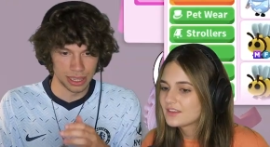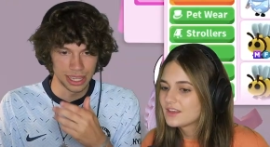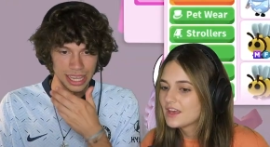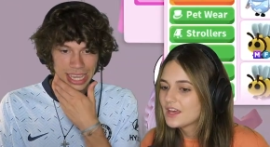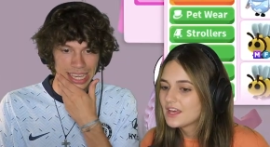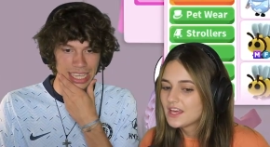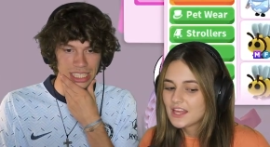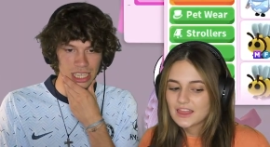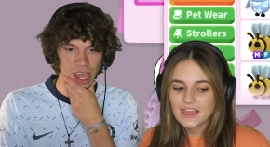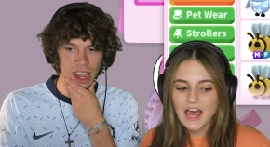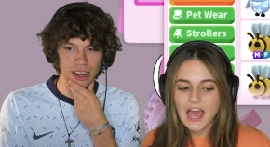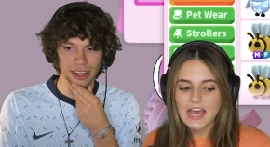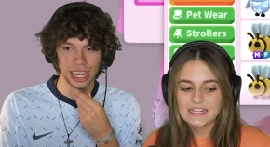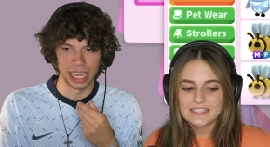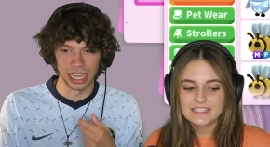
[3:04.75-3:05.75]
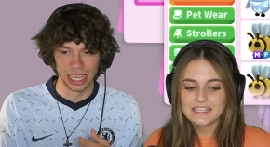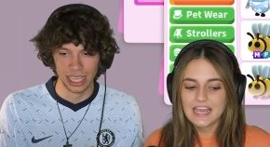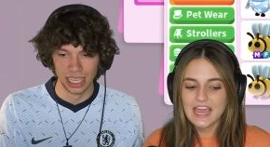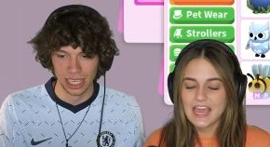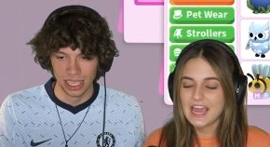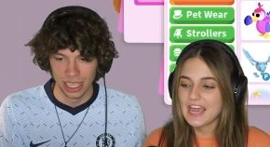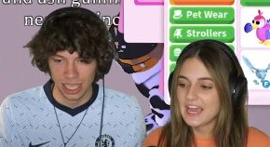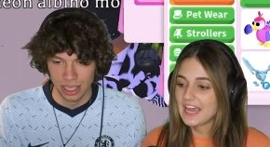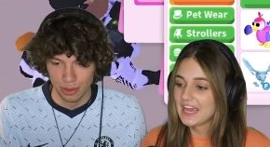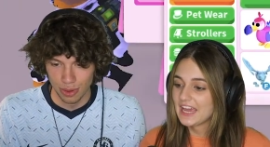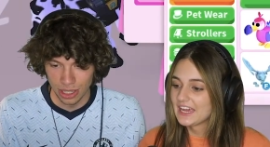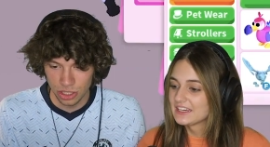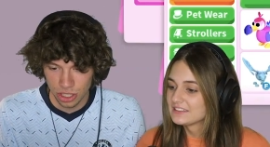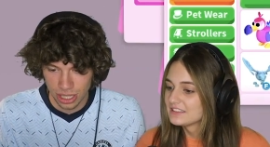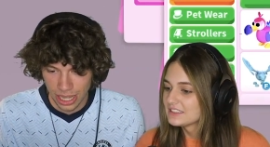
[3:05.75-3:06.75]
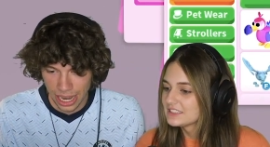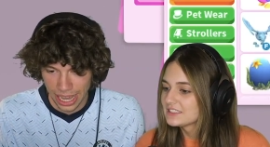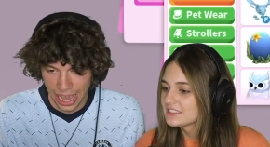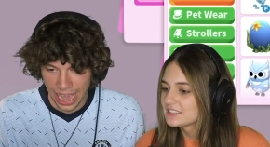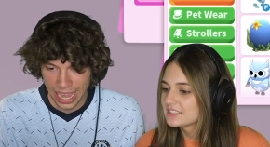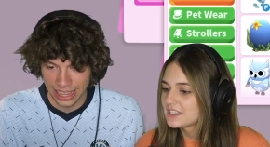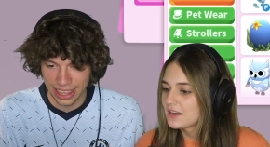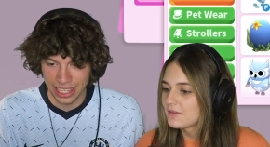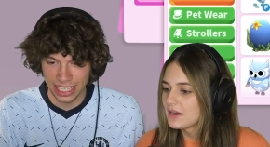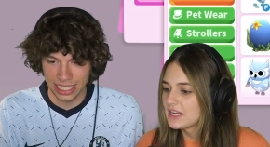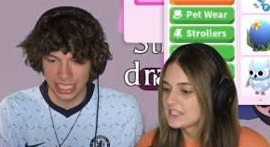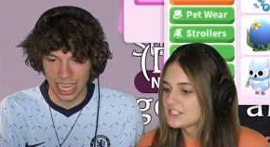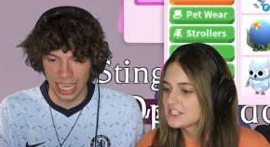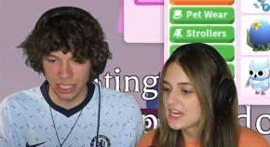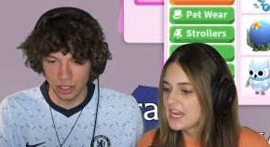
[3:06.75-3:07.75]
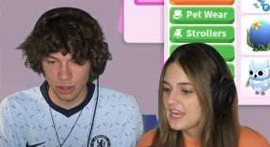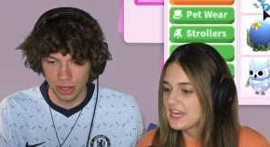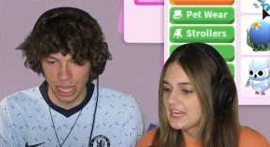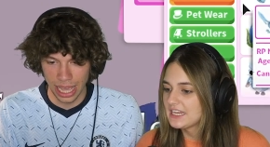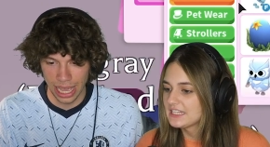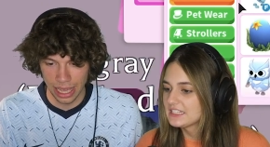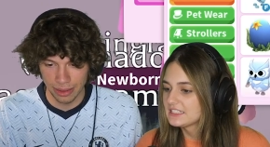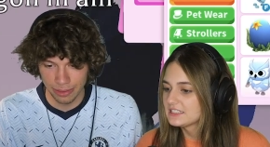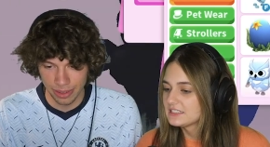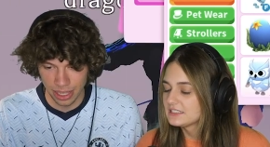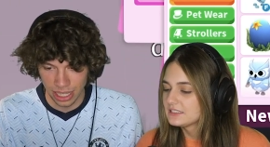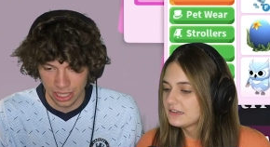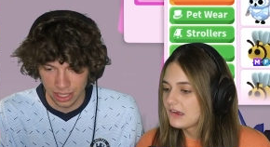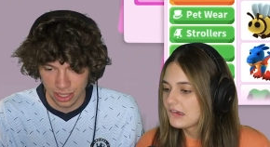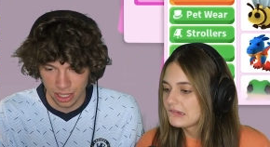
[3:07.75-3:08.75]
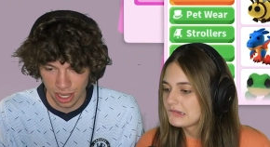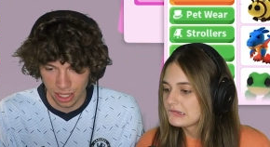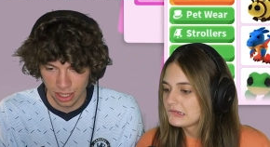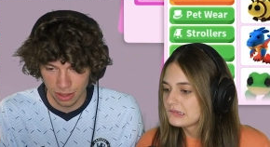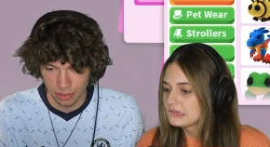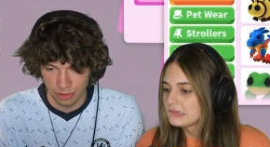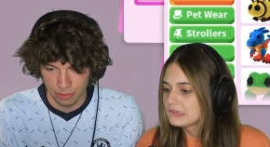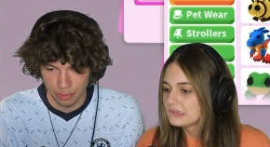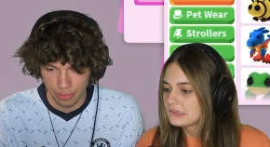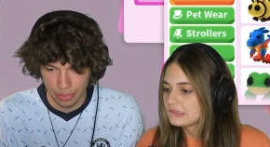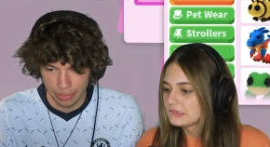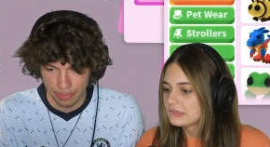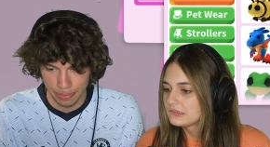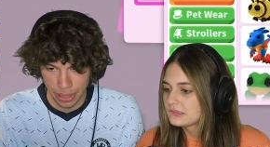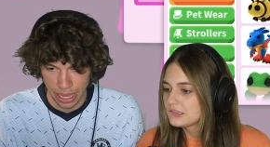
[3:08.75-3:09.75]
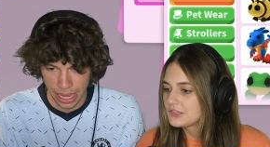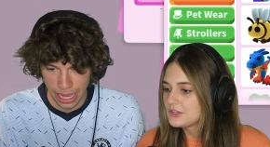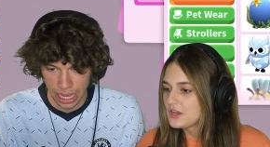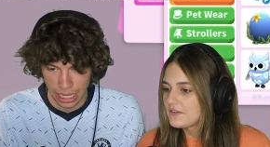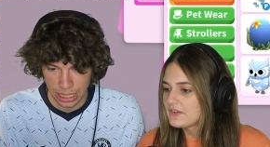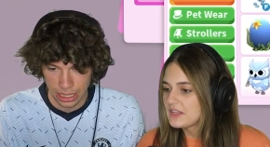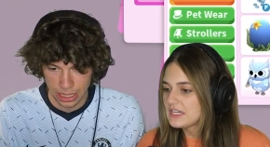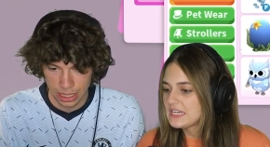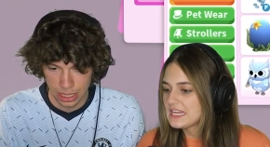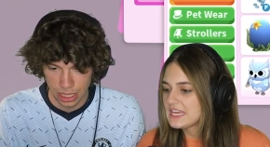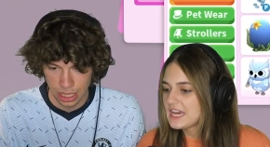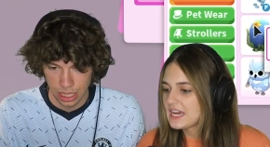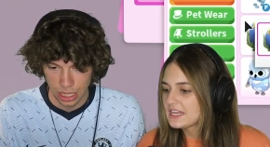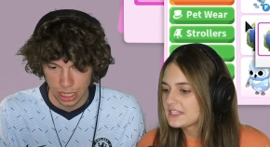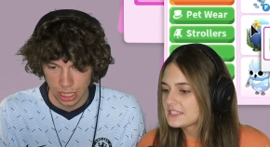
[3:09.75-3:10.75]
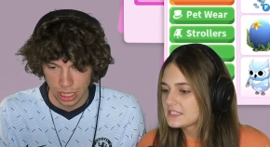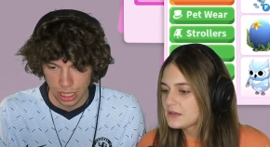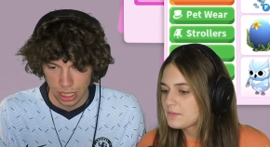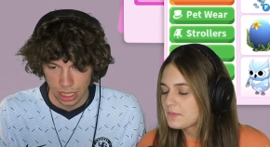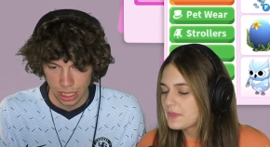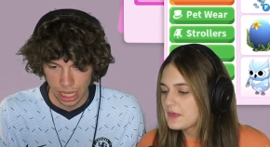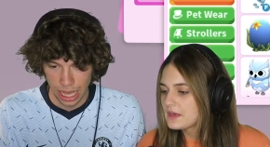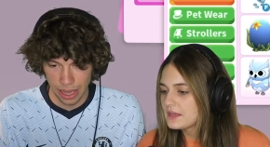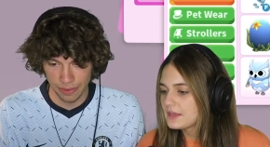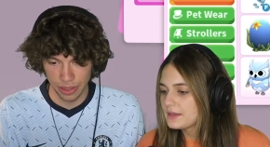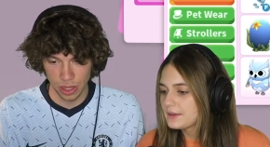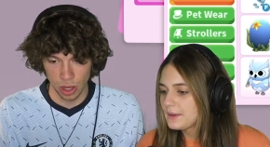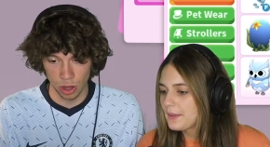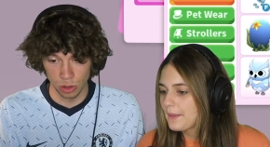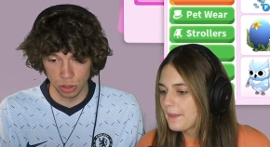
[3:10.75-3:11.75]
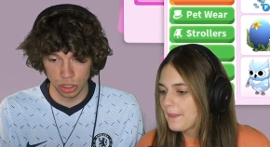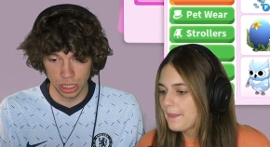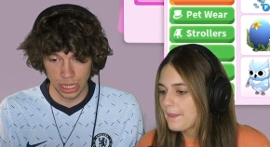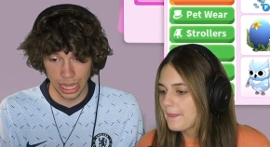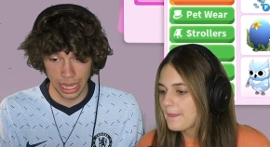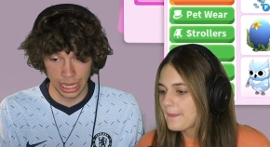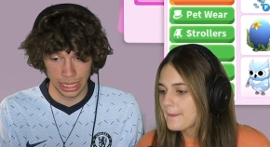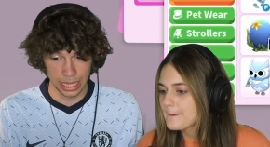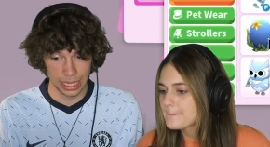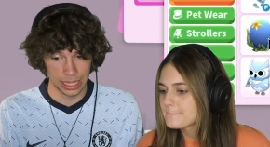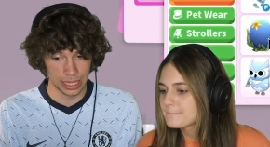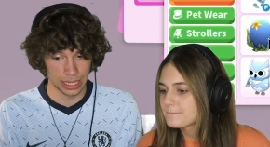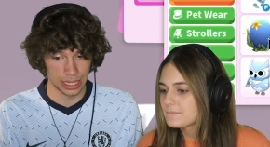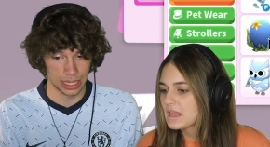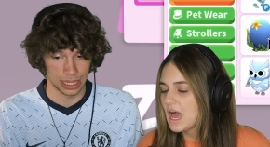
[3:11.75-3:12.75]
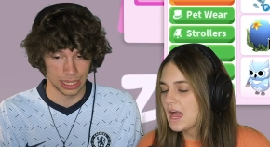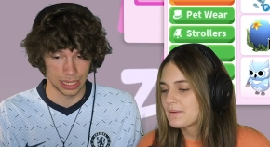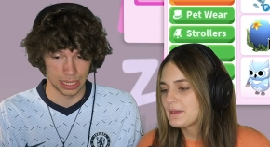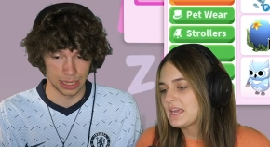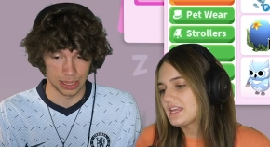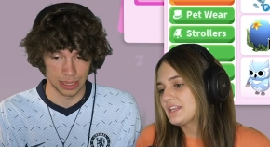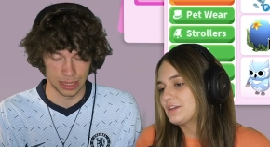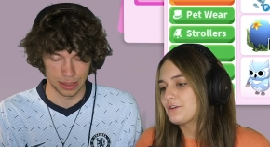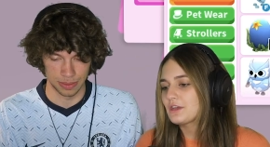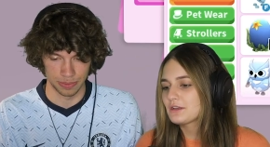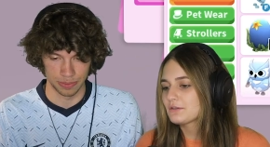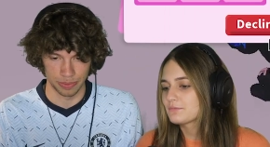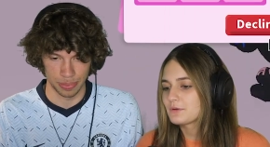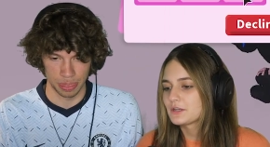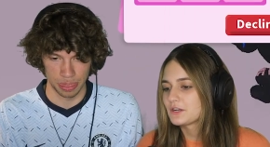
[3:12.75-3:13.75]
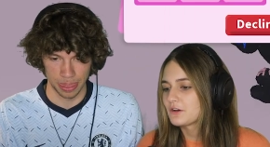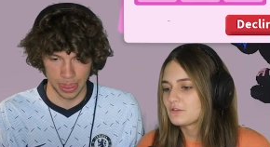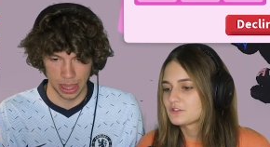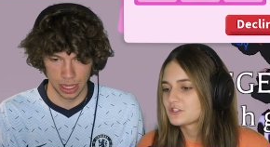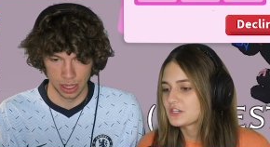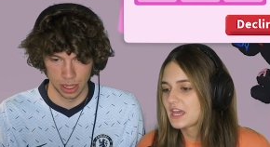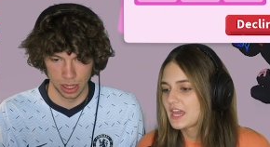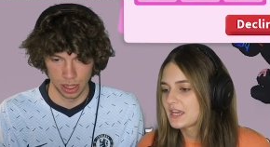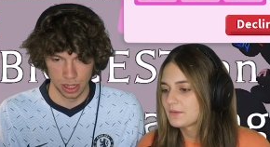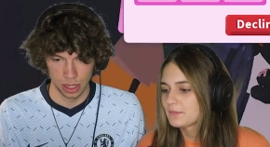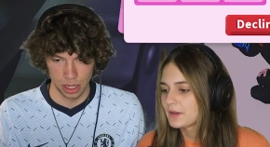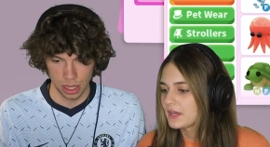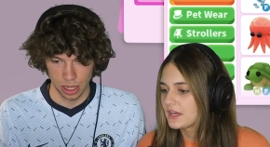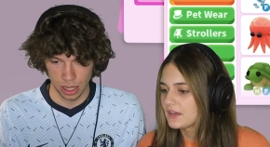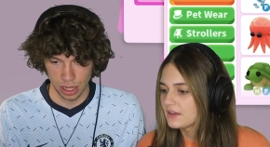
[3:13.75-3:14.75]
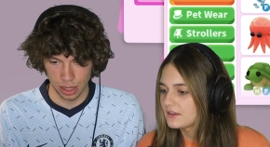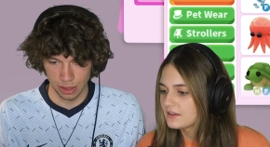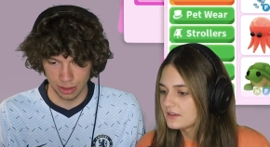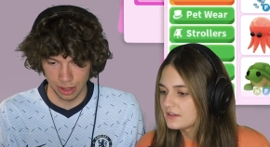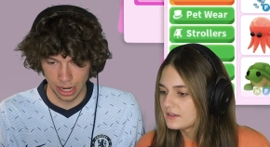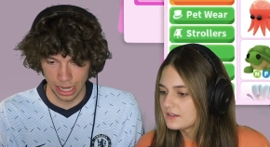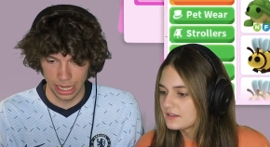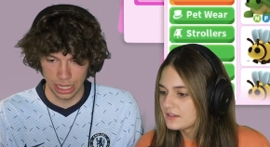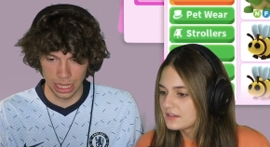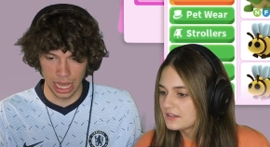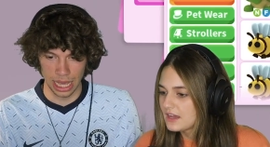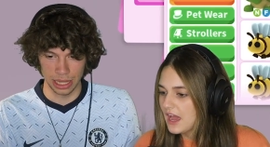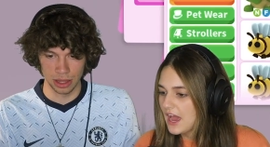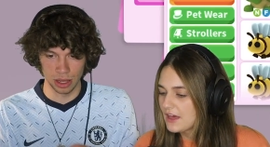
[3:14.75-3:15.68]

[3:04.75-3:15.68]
Speaker 1: Please. Let's right. see. What should I add? Come on, I don't have a ton of.
Speaker 2: Pets. Do you have a neon something? I have an
Speaker 1: ocean egg.
Speaker 2: I mean, you can put an ocean egg, but...
Speaker 1: Alright, I,